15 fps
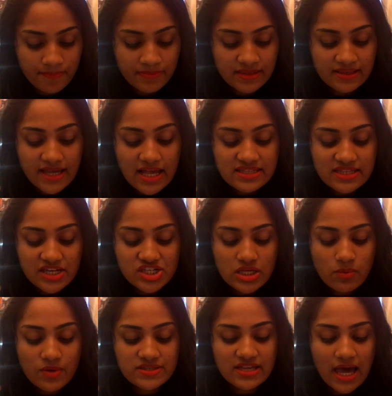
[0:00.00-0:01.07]
The last
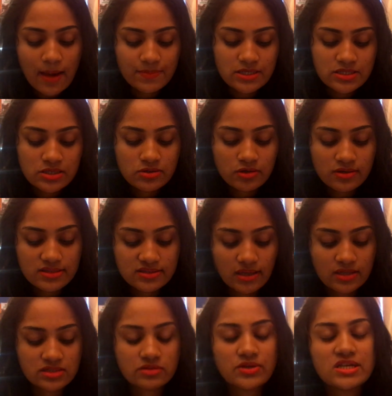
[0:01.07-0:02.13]
section was aptitude or
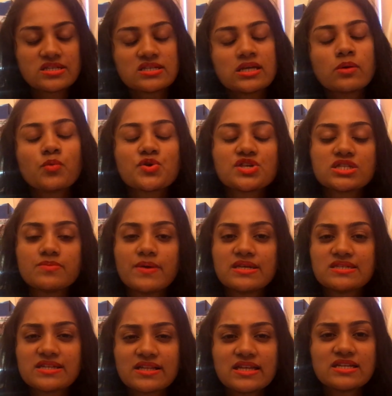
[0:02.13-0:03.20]
science reasoning, which is
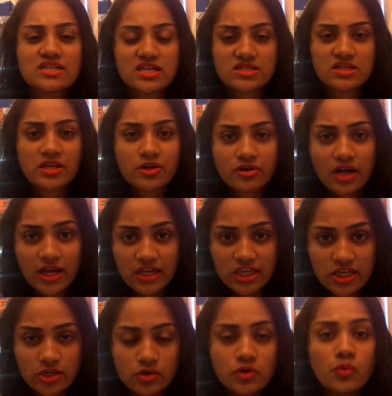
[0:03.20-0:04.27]
basically testing your
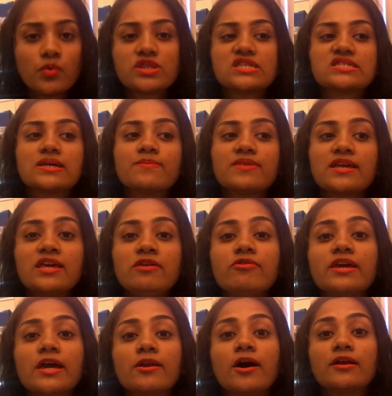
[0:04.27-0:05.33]
IQ, which is something you
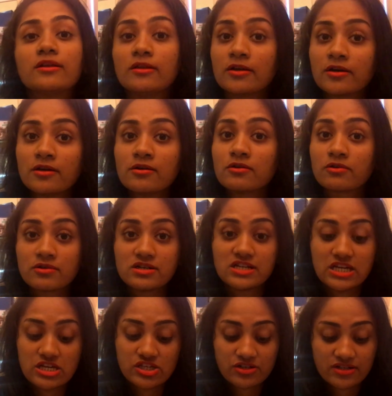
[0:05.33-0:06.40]
cannot learn or
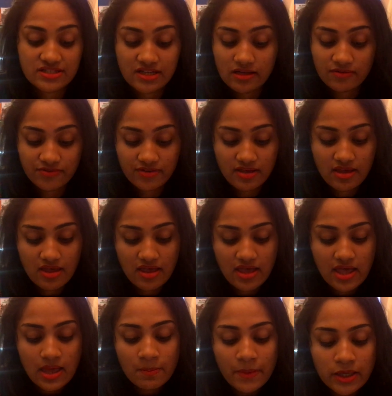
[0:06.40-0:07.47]
teach yourself.
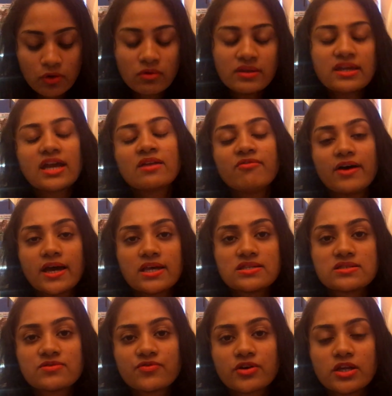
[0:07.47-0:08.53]
My only
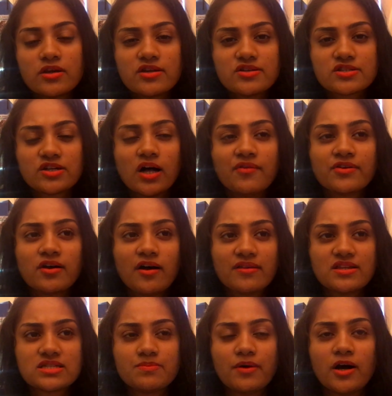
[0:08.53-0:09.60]
advice for you to solve it on
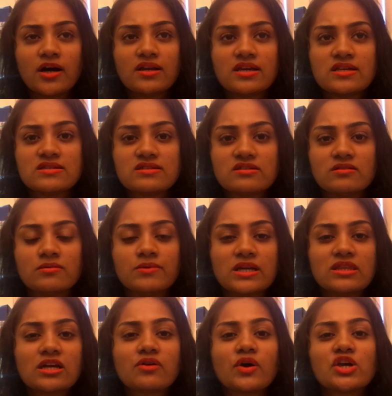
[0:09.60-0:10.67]
the spot is to
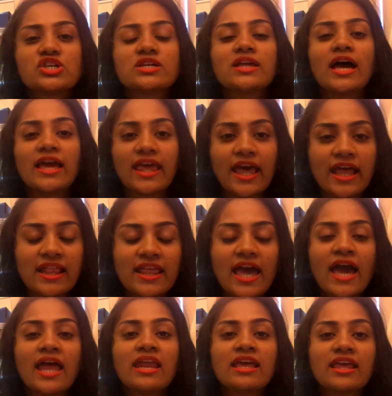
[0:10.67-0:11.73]
read the question again
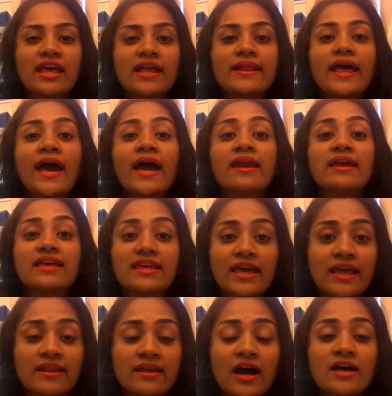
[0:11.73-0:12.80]
and again and
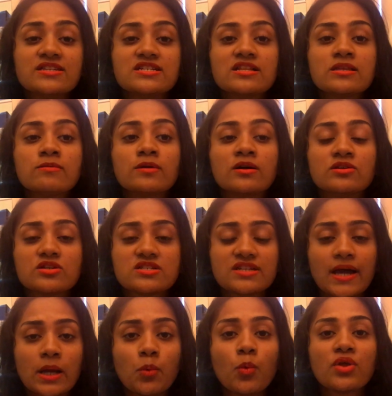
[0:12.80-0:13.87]
again until you
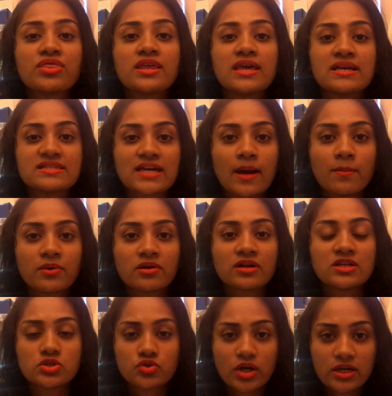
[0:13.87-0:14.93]
understand what the examiner
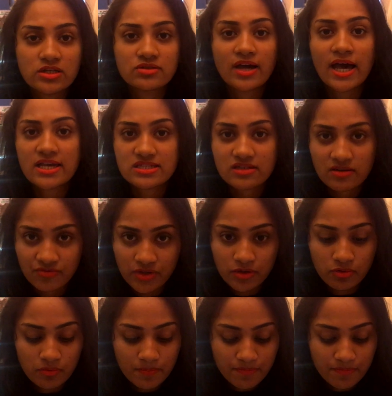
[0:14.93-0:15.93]
is trying to ask of you,